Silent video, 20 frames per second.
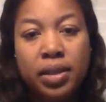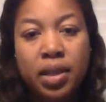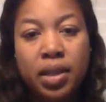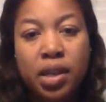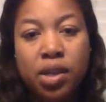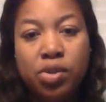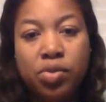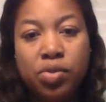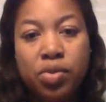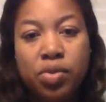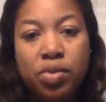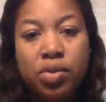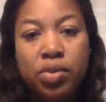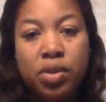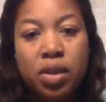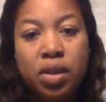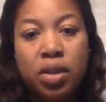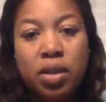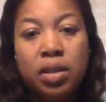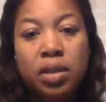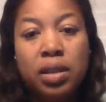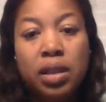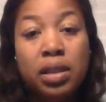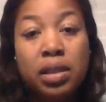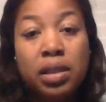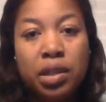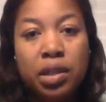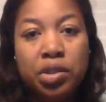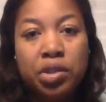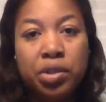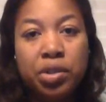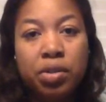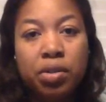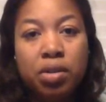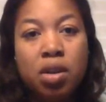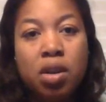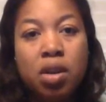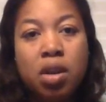scheduled C-section.